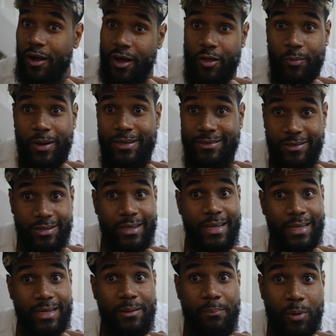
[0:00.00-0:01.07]
Otherwise, you can
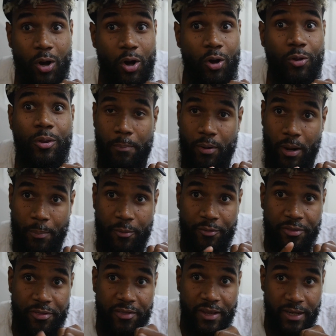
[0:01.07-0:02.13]
end up bald. Proper
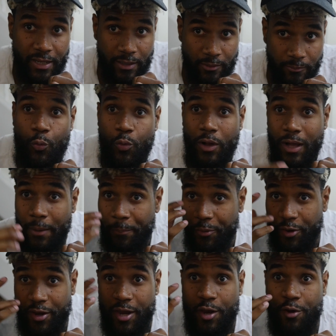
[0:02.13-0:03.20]
thinning will help
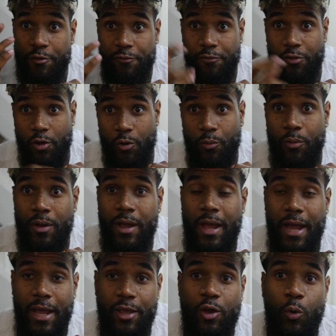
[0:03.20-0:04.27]
your hair flow.
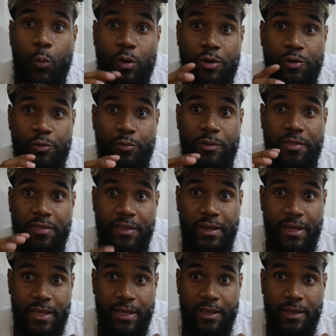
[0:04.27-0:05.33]
And you'll want to do the
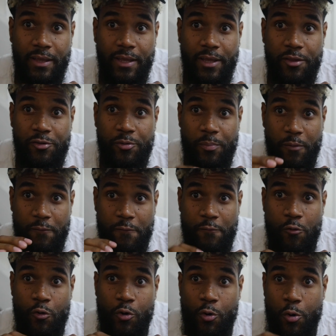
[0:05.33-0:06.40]
thinning either
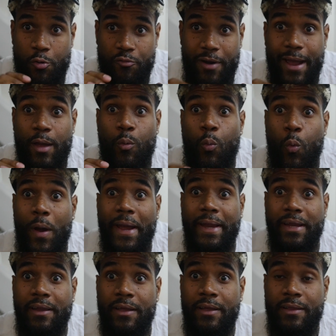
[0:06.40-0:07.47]
before or right
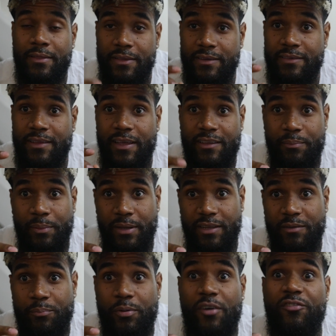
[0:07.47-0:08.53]
when this takes
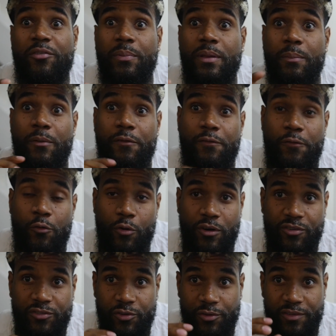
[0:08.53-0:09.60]
place. Preferably before,
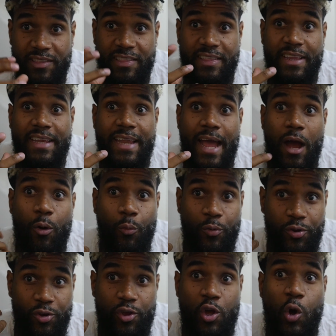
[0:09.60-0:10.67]
so it's thinned out
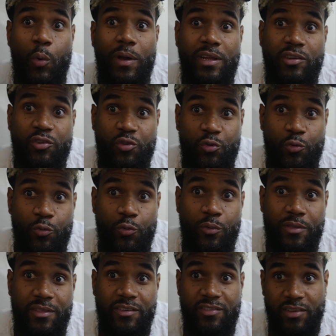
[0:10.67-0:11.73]
when you go into
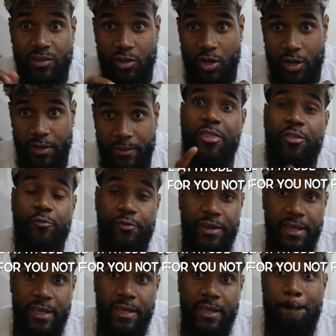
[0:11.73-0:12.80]
the salon.
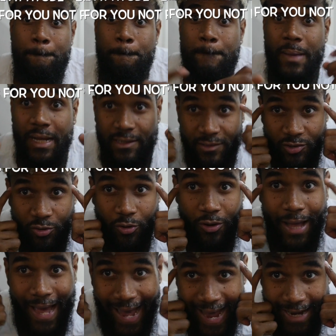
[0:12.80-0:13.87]
3,
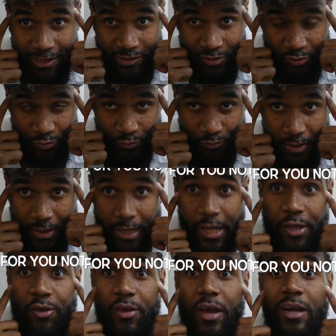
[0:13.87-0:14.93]
mental attitude.
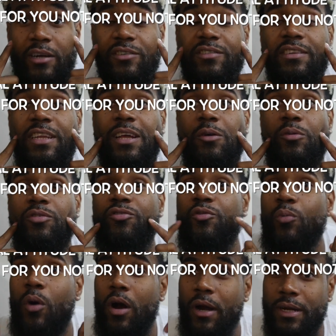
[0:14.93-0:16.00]
Like, you gotta understand what
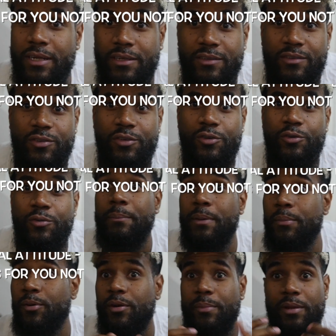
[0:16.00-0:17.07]
you're walking into.
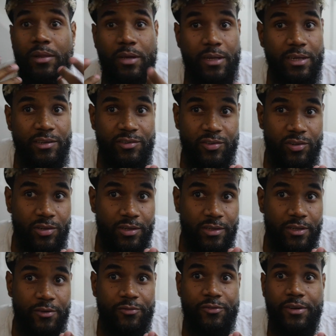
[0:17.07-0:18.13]
People are gonna be looking at you a little
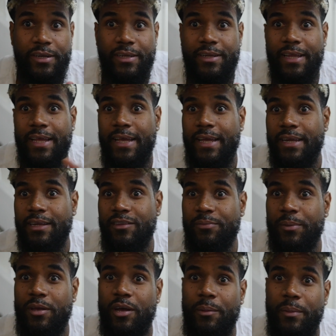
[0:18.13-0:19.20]
different, and it's
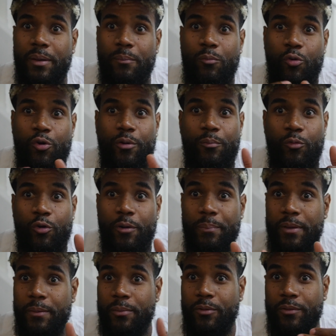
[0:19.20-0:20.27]
becoming more and more
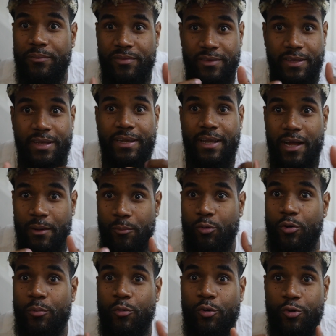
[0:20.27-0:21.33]
people. I'm seeing it now
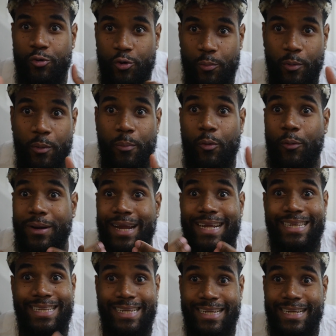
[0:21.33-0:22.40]
more and more normal. But when I
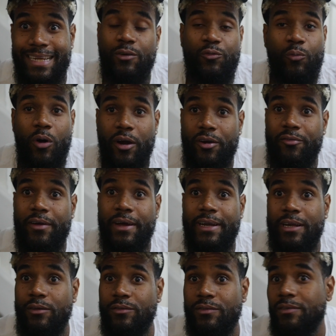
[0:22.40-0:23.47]
did it, I was walking around,
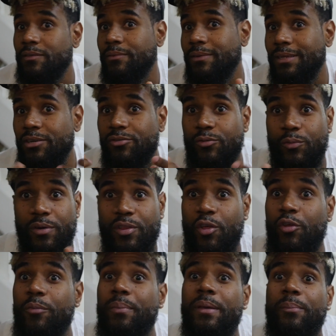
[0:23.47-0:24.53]
I was literally one of the
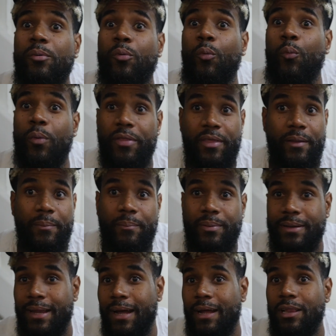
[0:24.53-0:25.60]
only people with it.
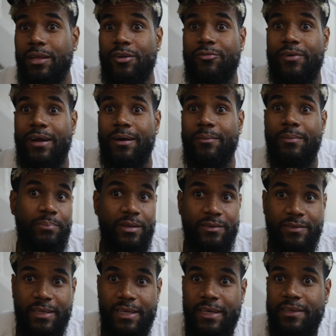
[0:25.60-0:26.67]
But now I look around,
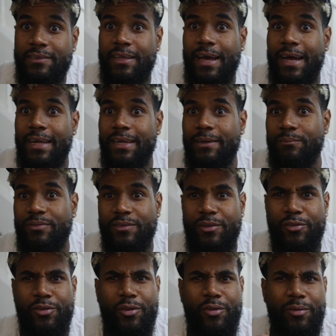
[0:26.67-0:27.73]
tons of kids got it. I'm still
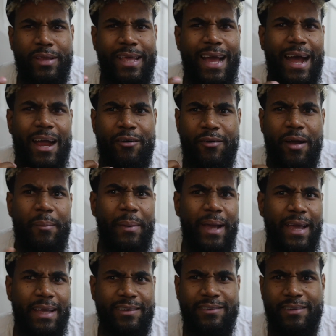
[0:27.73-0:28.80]
the only guy around my
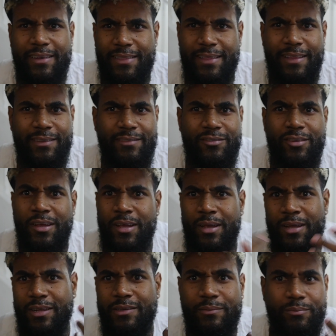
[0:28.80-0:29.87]
age that I think is
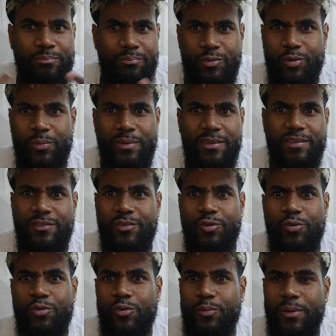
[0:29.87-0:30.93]
doing this
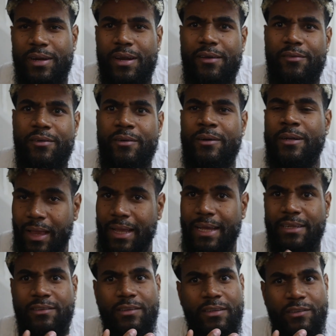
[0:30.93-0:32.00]
or whatever.
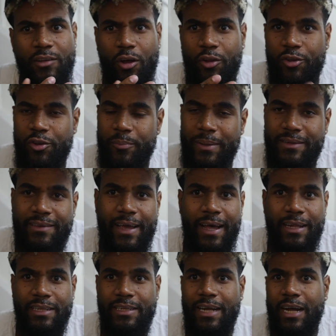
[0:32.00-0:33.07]
It's all in your
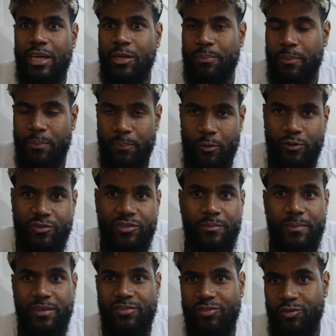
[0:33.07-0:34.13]
mentality and how you approach it.
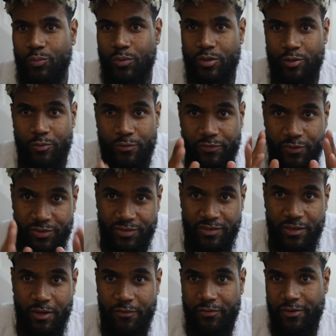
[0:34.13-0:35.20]
Make sure you want to do it for
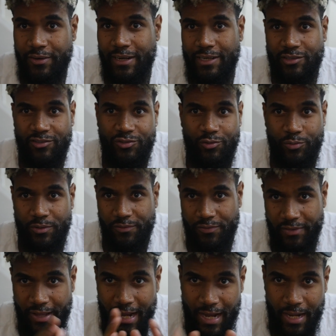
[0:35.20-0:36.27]
yourself. You're not just doing it for
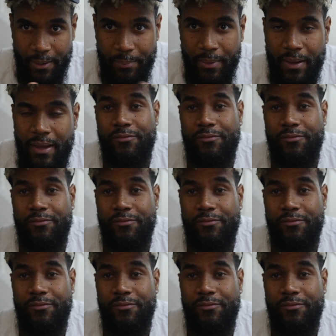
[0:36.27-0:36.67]
the hype.